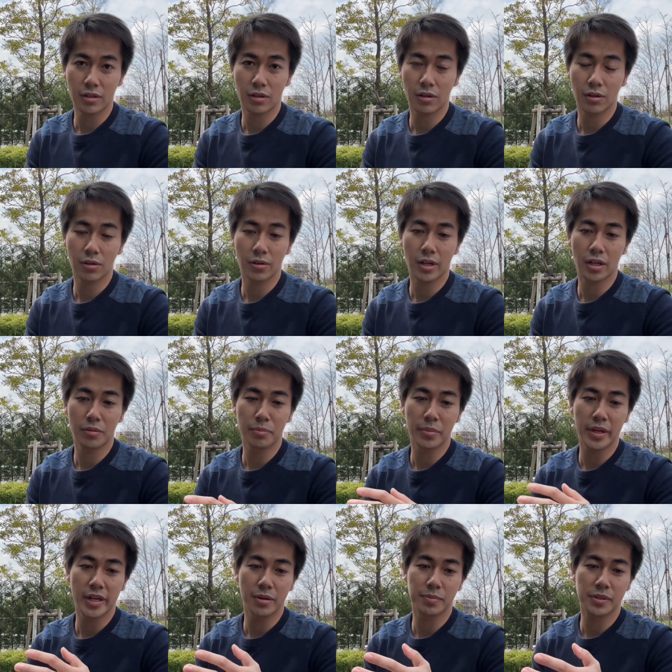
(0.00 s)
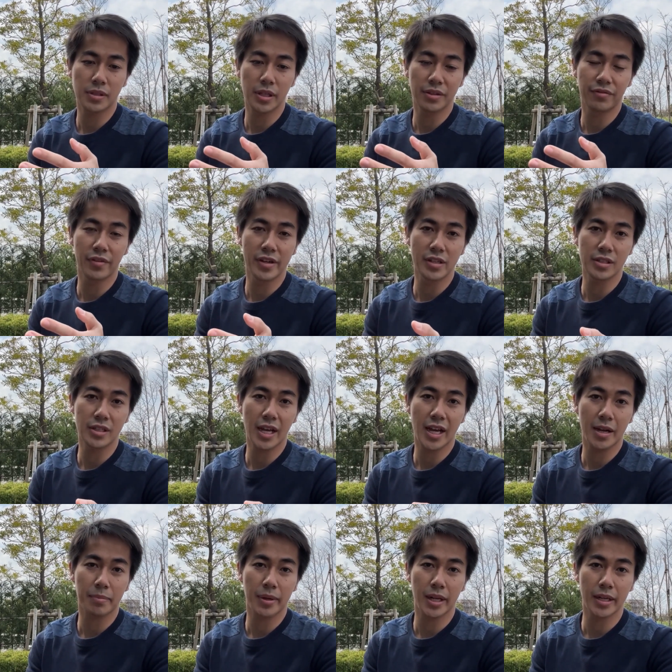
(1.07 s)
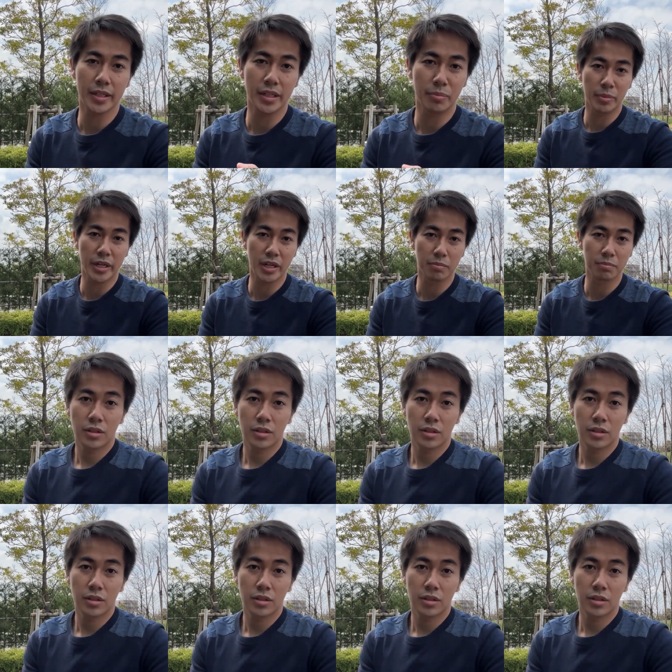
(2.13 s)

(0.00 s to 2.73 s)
or local meetups events app like Meetup.